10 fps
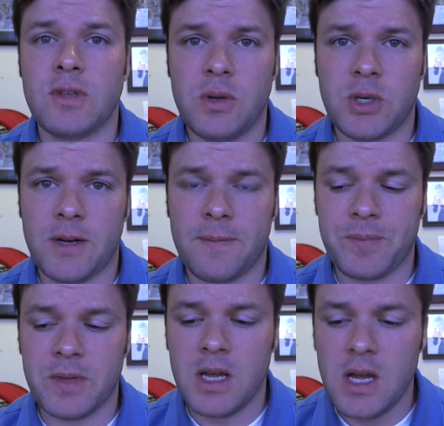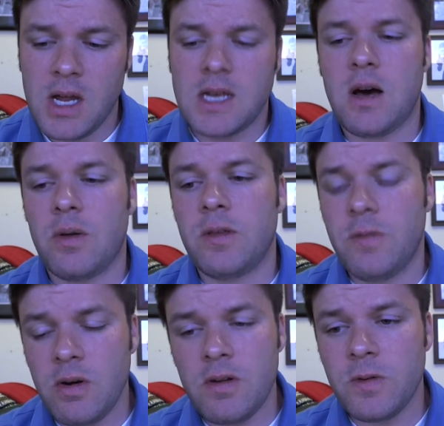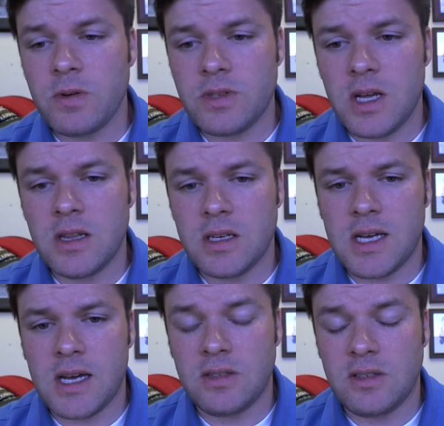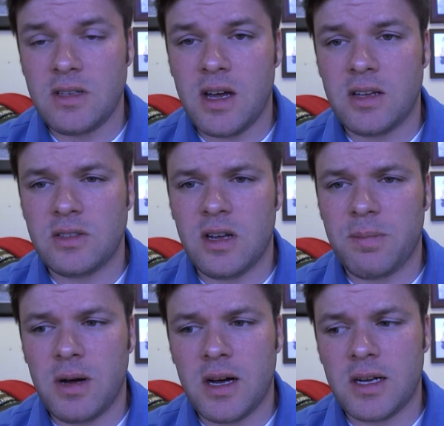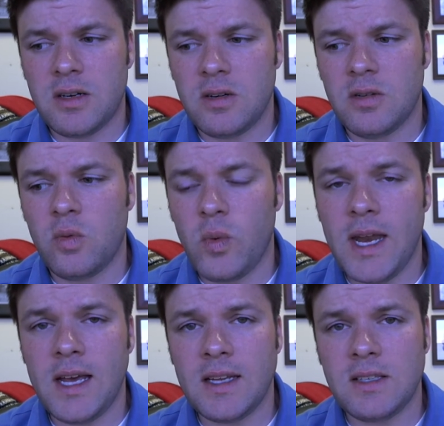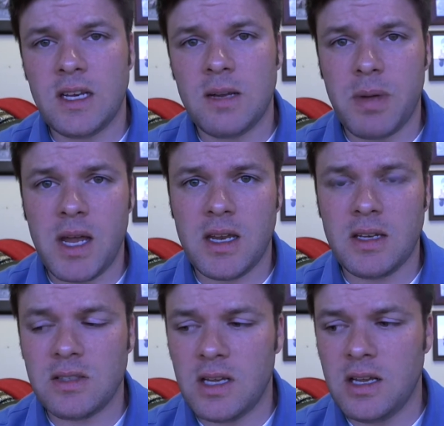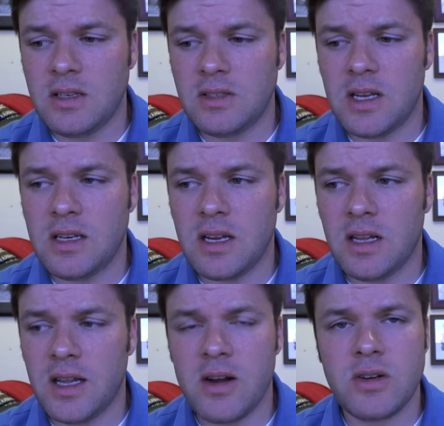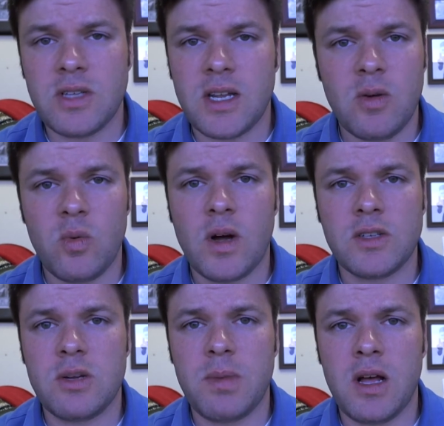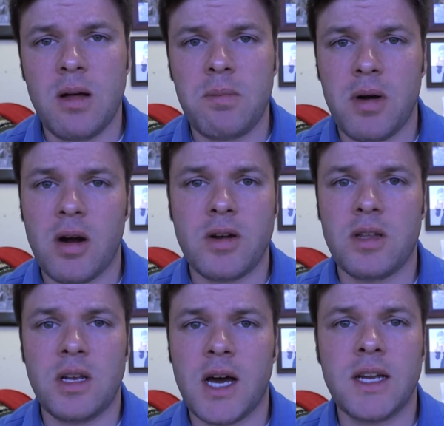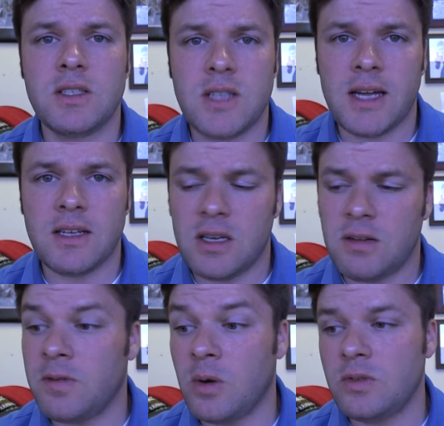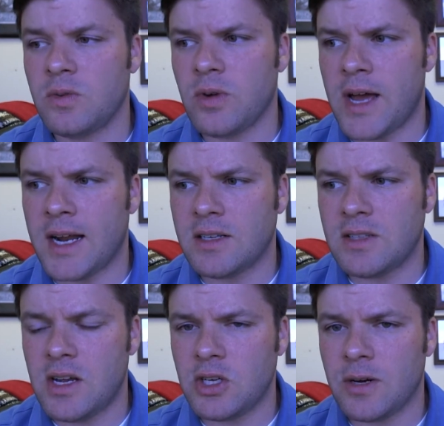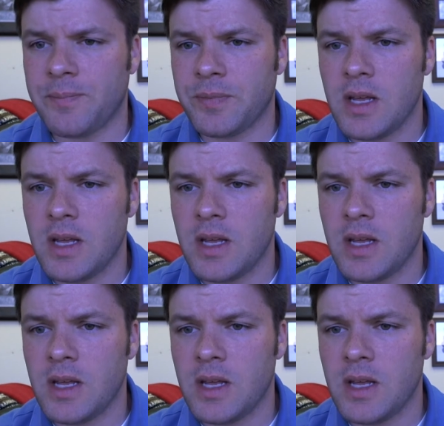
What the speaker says: Revolution. Now, the very first thing that Texas does upon winning its independence is it declares that it wants to become part of the United States. It votes for annexation.